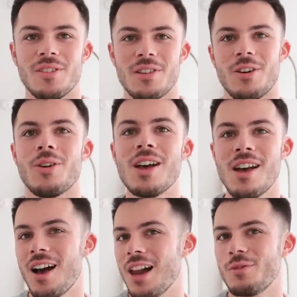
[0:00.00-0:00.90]
So
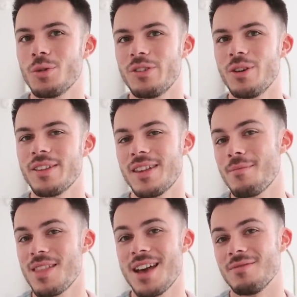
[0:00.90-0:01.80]
I look forward to doing the
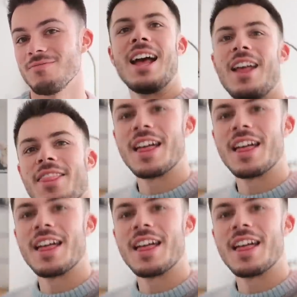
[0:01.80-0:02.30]
same thing. And